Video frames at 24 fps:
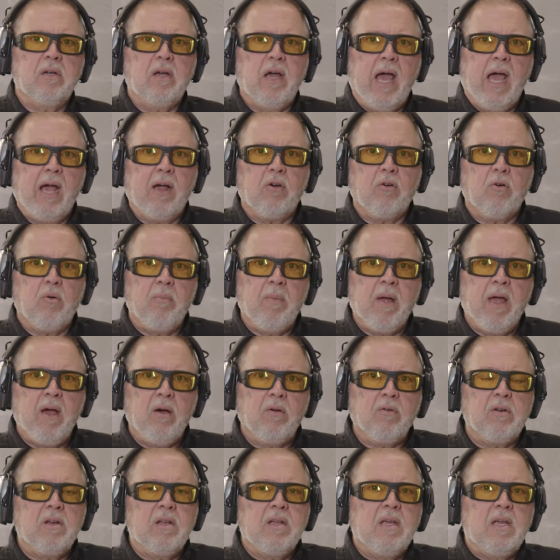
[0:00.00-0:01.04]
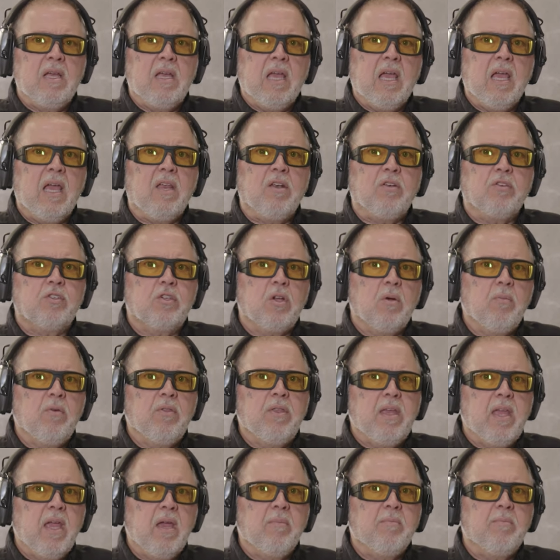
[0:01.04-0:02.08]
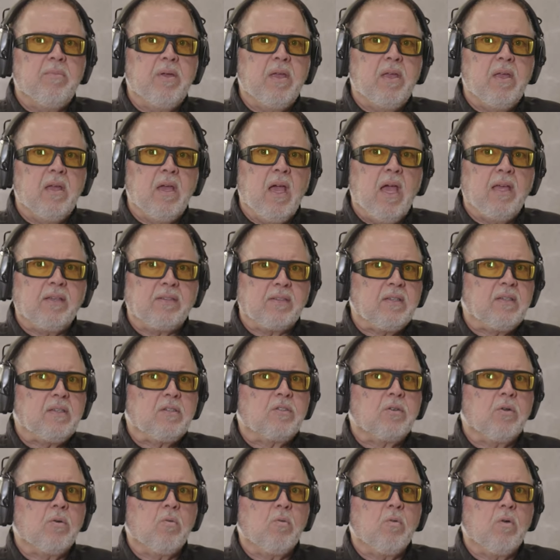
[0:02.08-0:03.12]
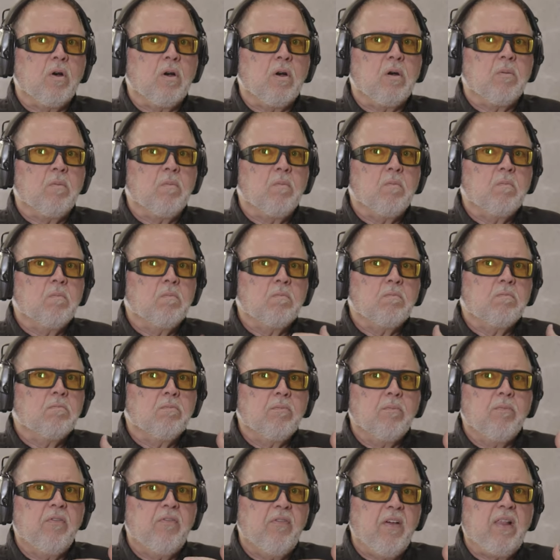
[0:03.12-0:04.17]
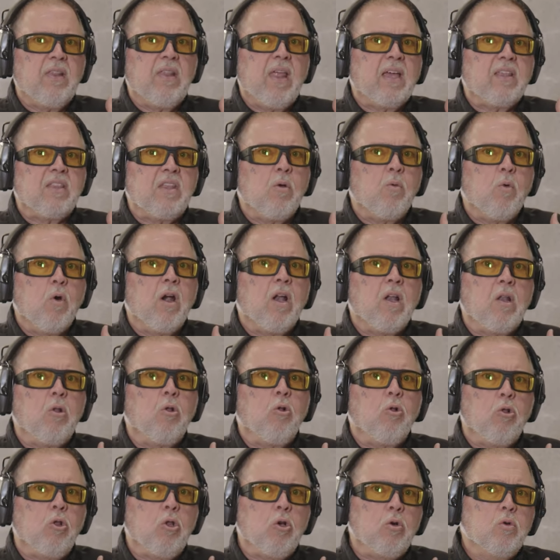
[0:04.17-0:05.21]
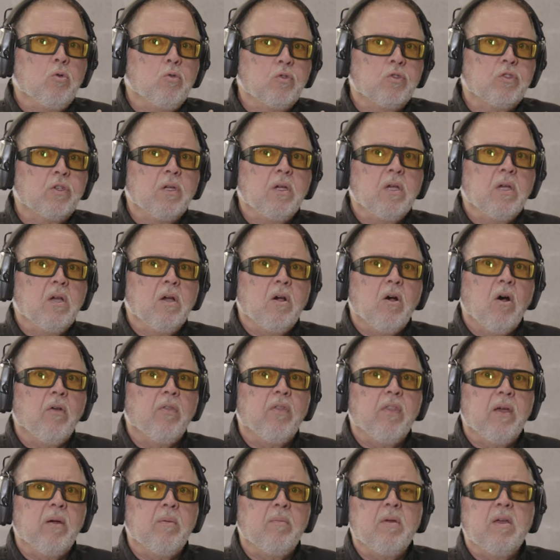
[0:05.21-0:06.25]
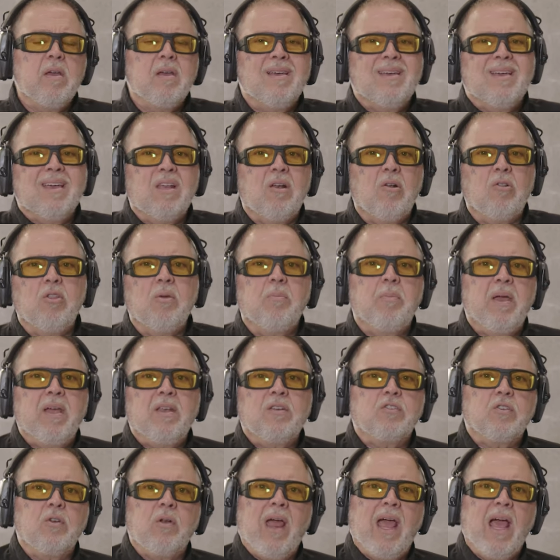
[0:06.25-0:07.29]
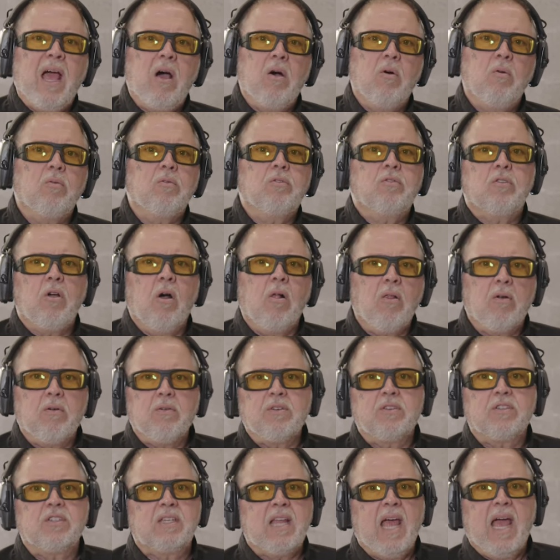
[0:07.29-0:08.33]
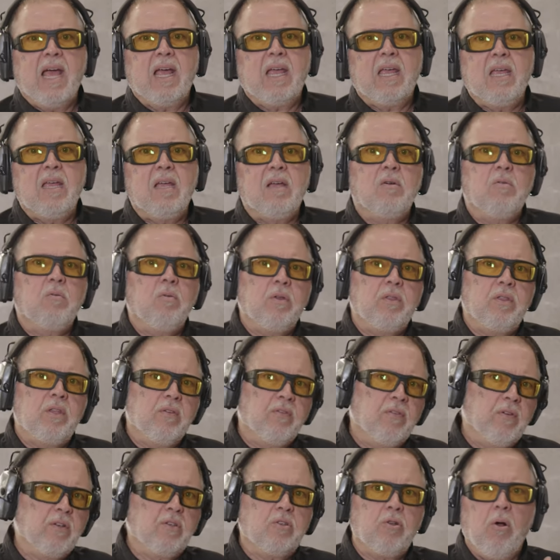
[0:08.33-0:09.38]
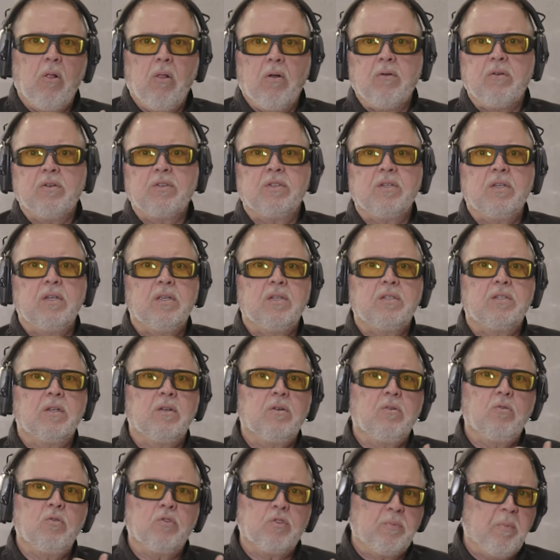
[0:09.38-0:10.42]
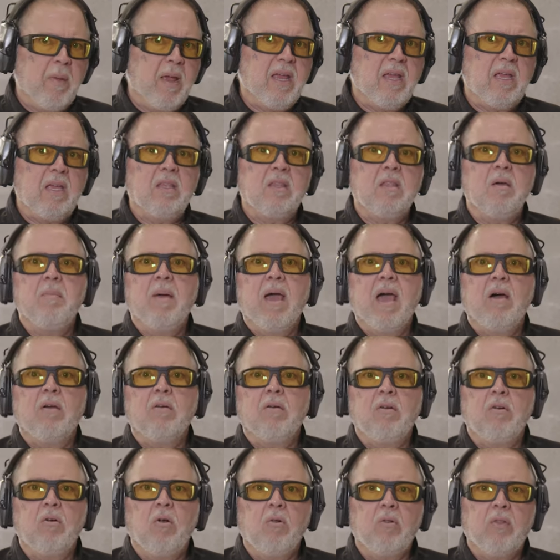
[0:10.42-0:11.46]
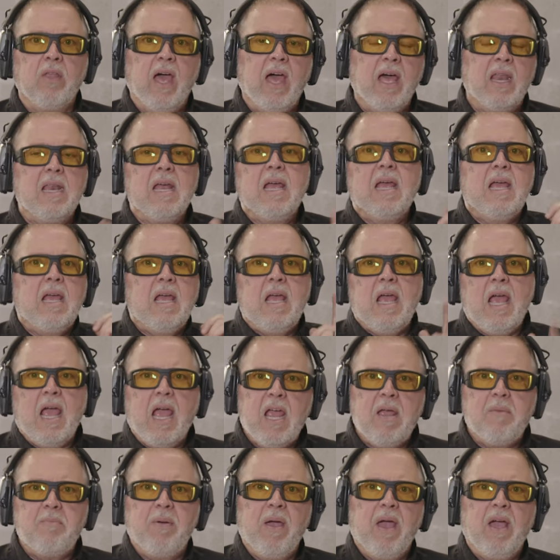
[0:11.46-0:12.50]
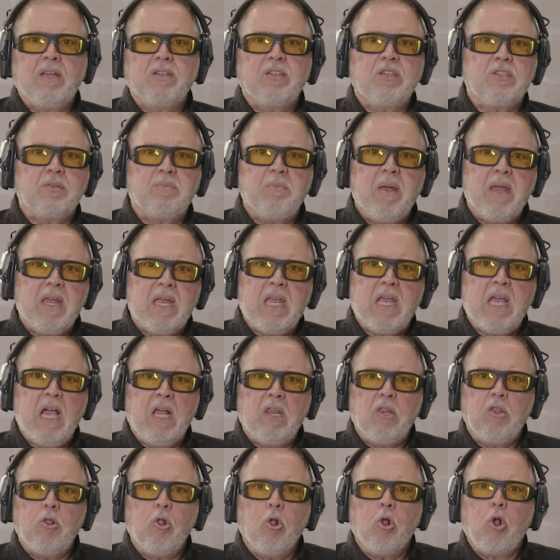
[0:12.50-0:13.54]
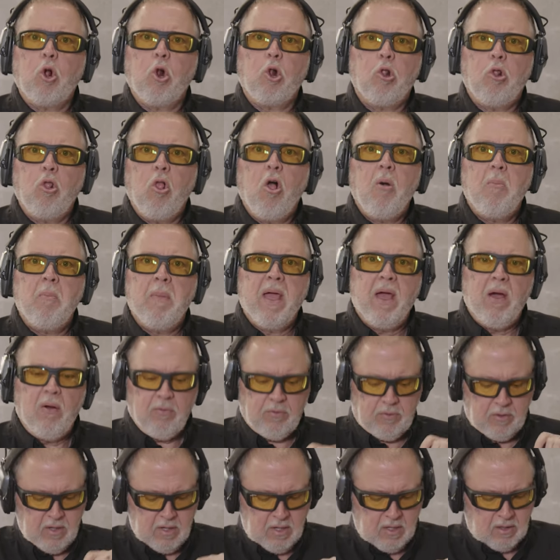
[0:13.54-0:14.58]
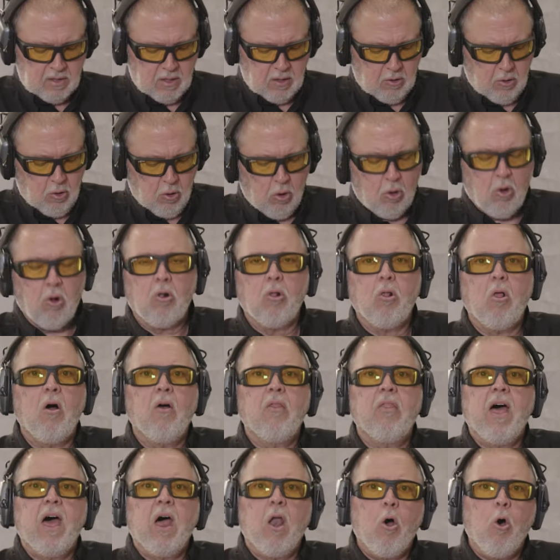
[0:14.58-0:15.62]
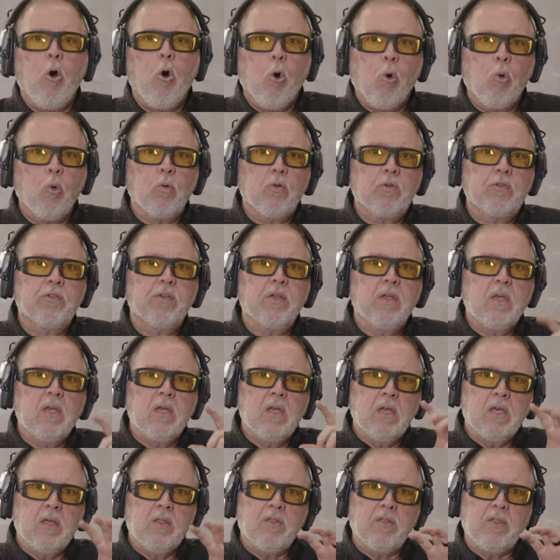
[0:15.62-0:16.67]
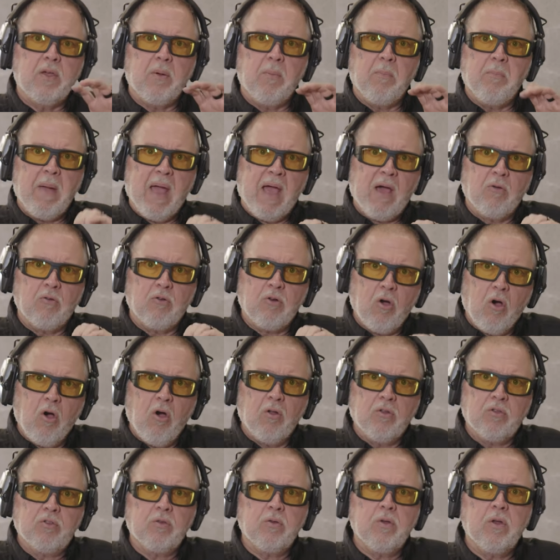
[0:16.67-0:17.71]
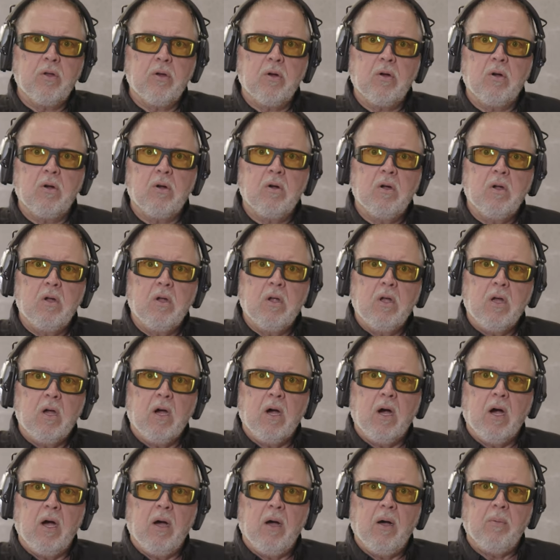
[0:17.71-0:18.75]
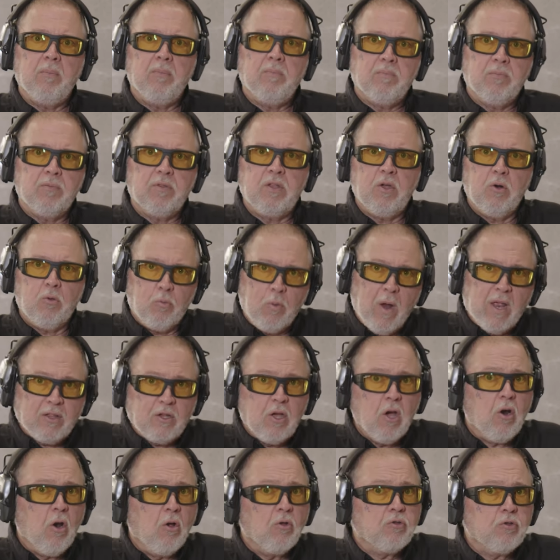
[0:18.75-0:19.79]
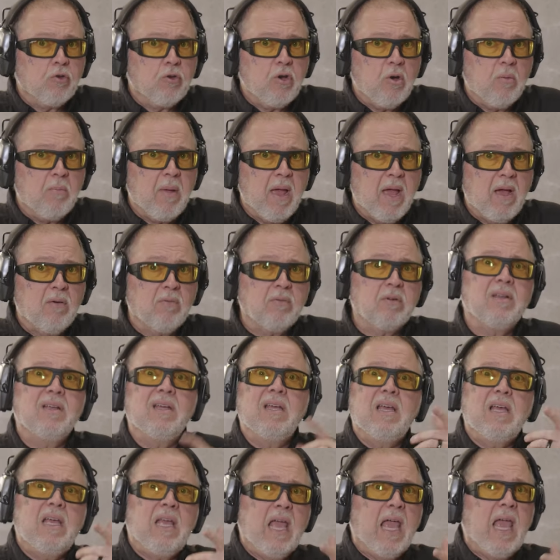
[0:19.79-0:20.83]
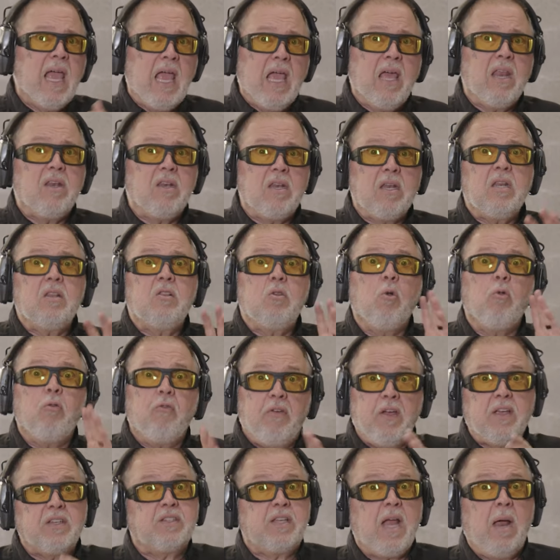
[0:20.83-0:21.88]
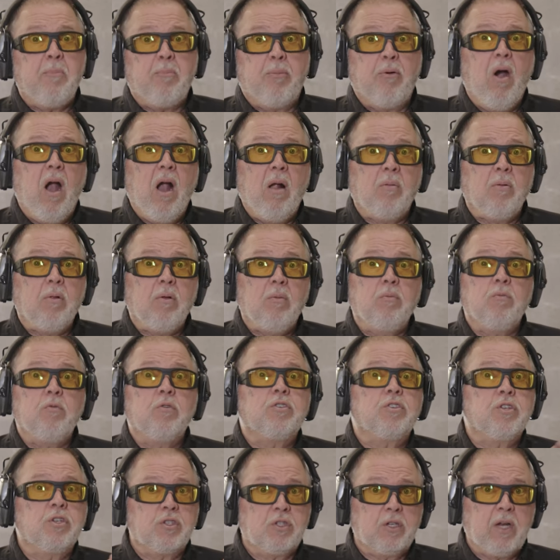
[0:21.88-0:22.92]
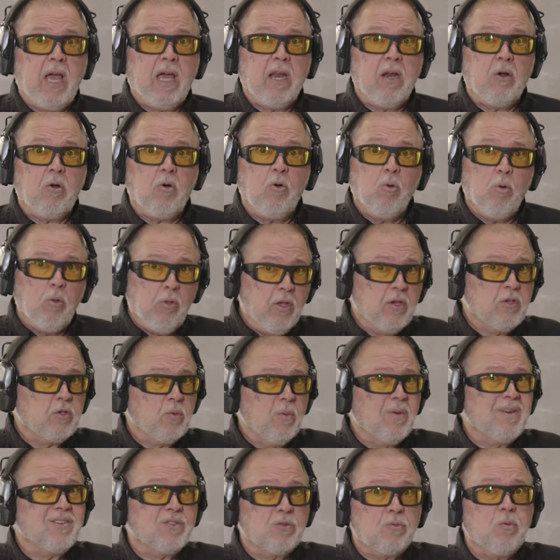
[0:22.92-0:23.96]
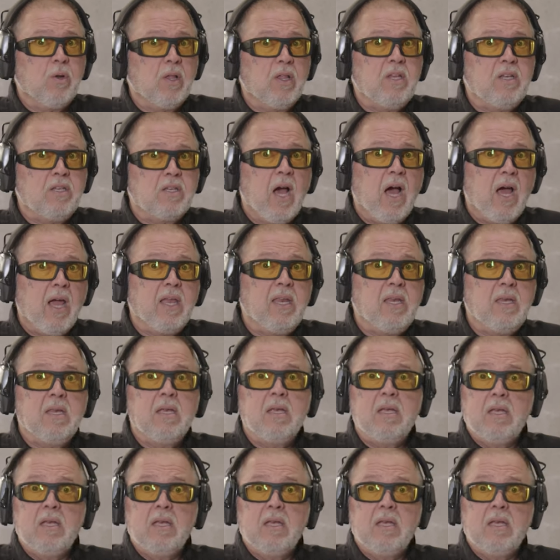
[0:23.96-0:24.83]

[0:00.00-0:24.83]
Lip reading: Acro mount, and some of the MPSs were felt like they were a little loose on them. It all depends on how tolerance stacking with different tolerances and who's making the mount and all that. Apex is making a little claw mount, the little claw that holds the mount onto your red dot onto your mount, and they'll fix that problem, which is kind of cool. This one is really tight,